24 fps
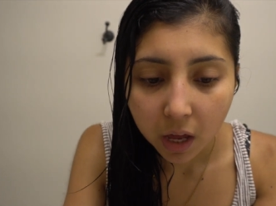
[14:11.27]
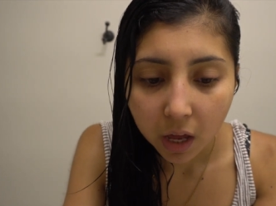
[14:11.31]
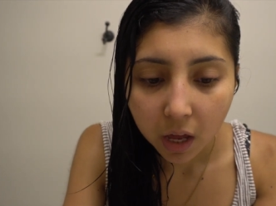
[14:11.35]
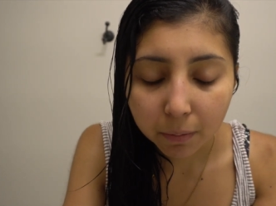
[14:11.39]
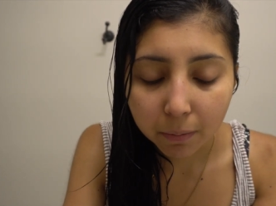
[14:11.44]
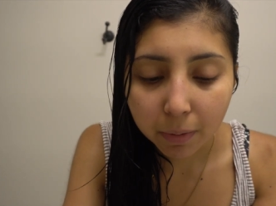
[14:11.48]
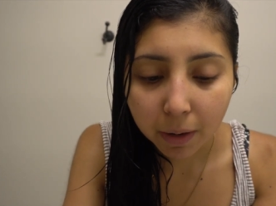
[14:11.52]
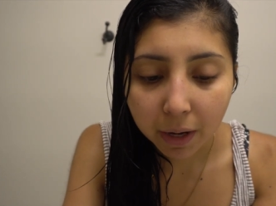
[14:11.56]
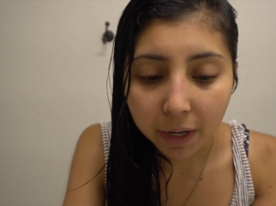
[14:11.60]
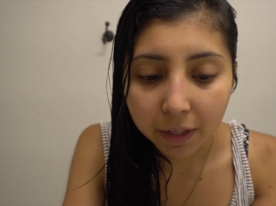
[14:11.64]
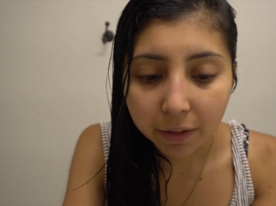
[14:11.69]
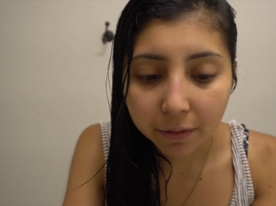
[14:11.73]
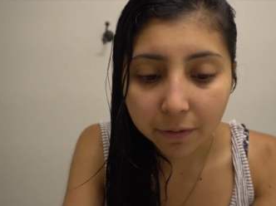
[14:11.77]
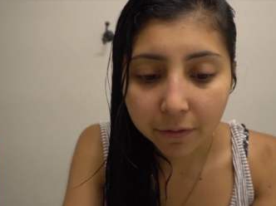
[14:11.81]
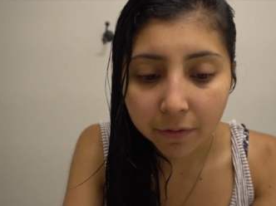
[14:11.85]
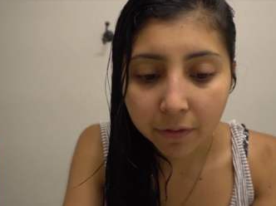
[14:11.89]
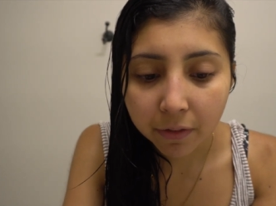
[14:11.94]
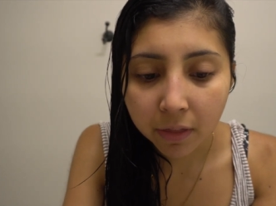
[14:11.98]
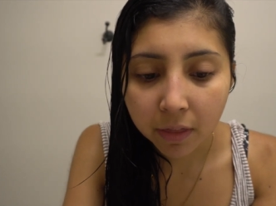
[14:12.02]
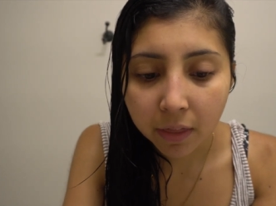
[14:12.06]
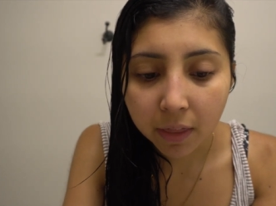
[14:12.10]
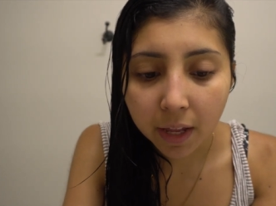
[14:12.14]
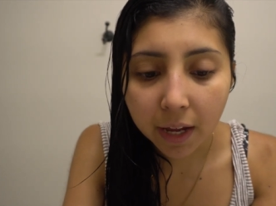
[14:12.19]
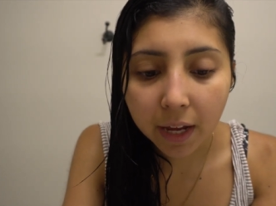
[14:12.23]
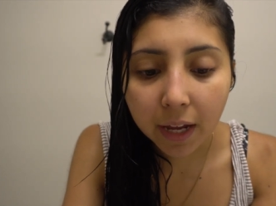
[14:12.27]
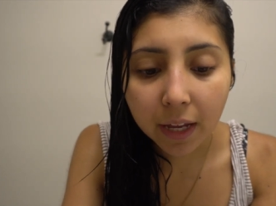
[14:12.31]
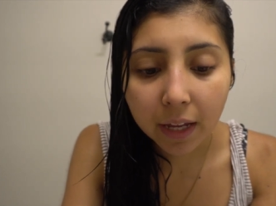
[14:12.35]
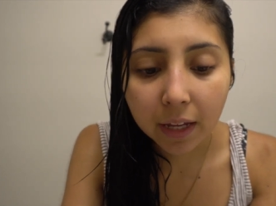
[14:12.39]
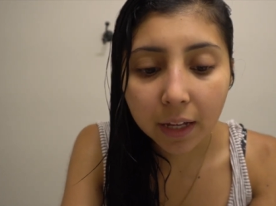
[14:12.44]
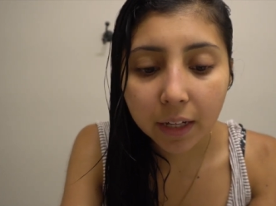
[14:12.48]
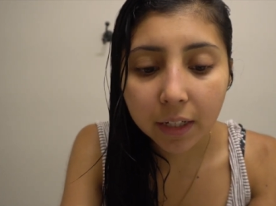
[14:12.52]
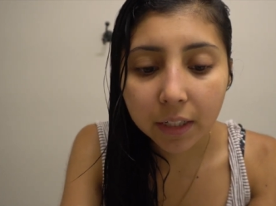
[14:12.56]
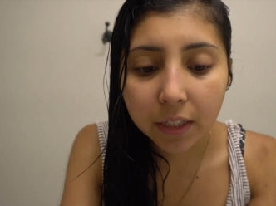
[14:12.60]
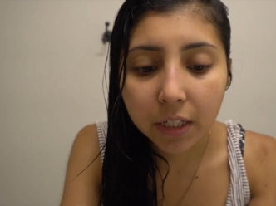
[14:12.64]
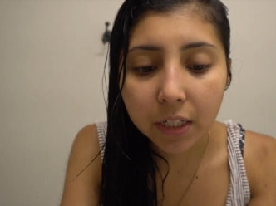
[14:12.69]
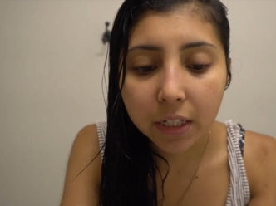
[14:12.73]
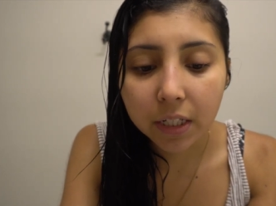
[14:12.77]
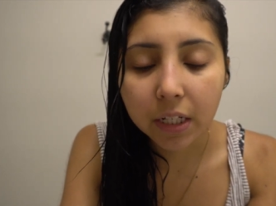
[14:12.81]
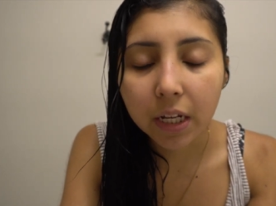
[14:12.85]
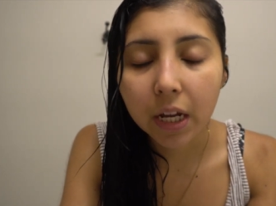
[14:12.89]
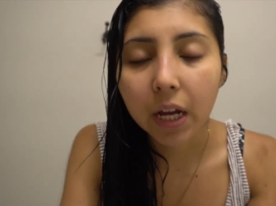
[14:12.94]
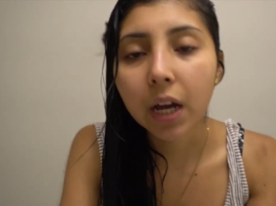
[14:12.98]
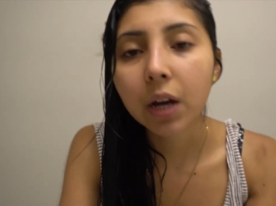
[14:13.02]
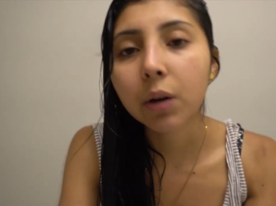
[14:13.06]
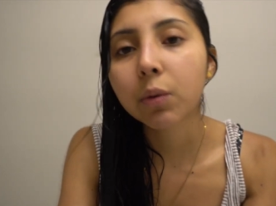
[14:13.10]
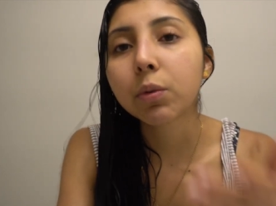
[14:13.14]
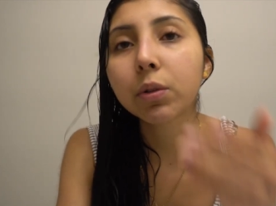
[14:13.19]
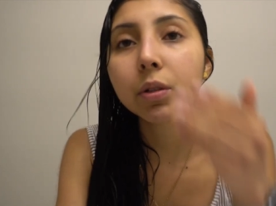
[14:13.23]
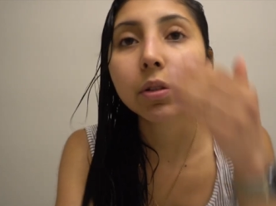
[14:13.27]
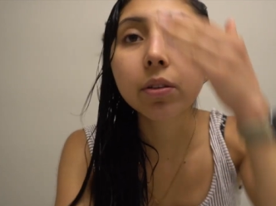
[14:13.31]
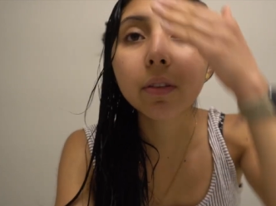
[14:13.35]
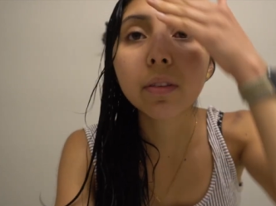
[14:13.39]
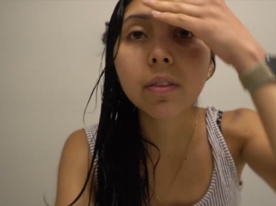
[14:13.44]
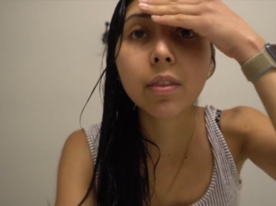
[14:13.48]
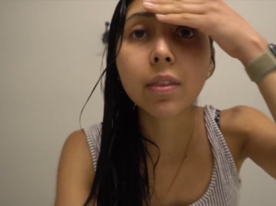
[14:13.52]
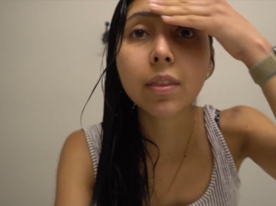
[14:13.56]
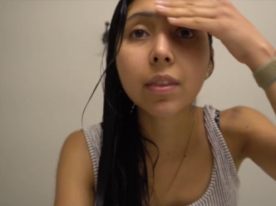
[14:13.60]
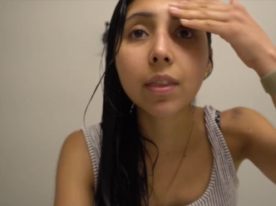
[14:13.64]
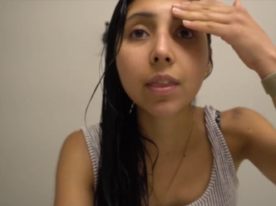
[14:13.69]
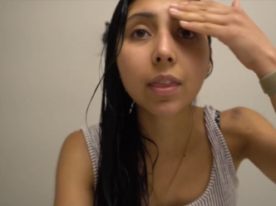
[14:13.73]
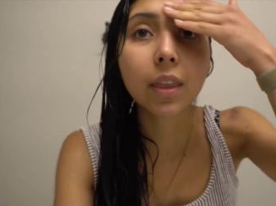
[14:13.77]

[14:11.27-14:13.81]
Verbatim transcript: But if not, I was